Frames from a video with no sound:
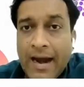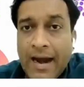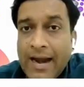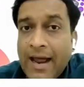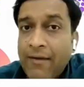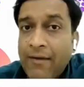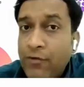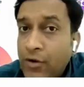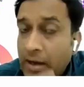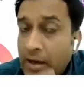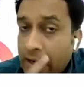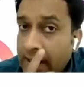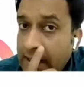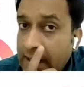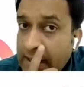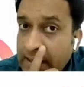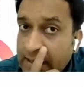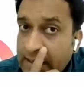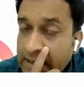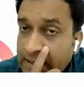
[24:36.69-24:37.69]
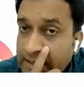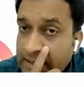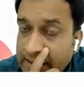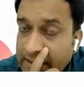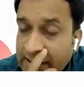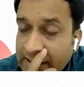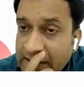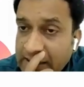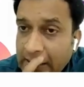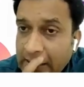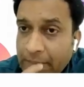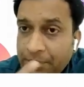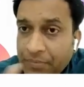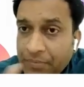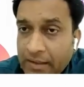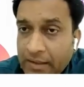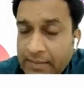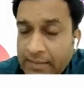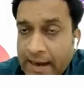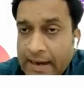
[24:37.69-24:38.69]
And I would again reiterate
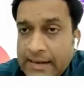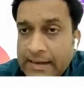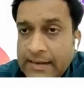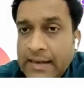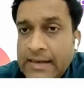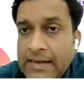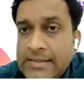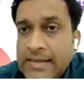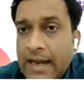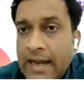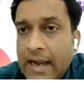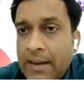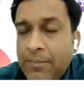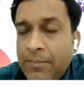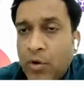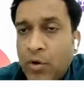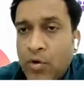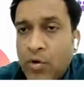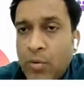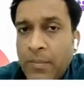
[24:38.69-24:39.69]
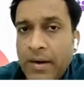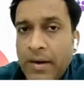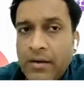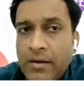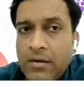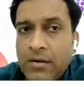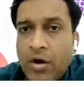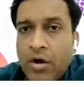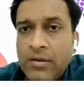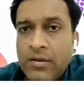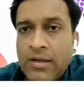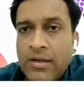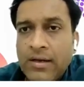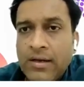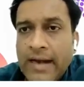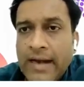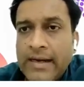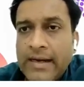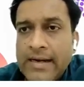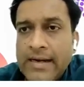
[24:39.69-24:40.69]
that there is a help document on
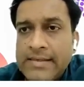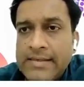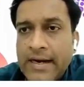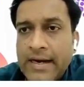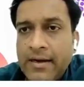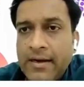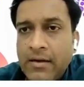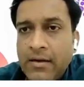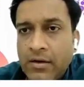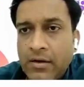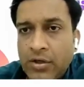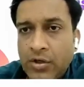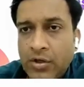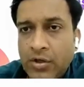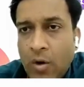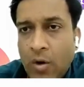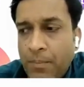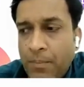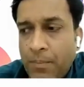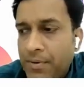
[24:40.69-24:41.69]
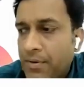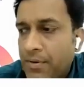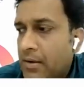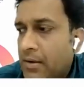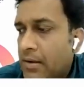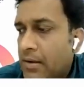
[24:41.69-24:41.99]
the right hand side top